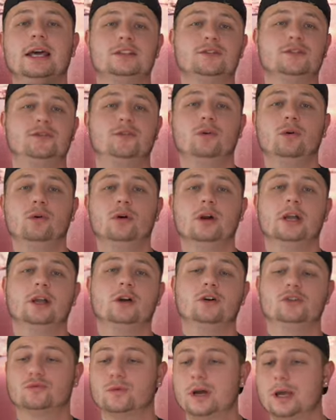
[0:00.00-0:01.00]
and that's four. It
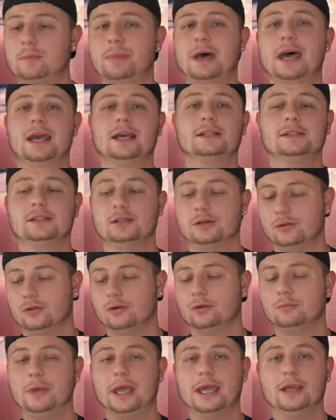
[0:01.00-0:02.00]
goes right back into the
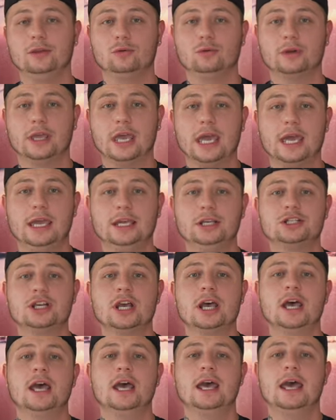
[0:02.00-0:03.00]
little manual gauge
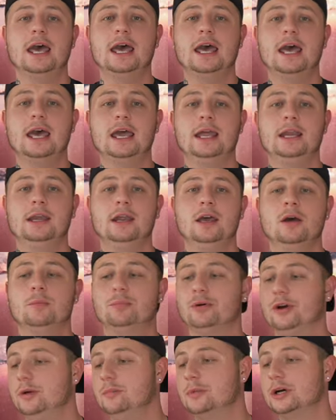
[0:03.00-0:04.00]
and
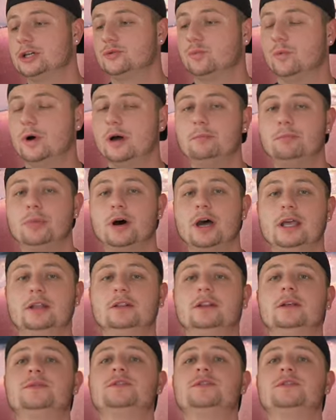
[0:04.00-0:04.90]
pretty much one button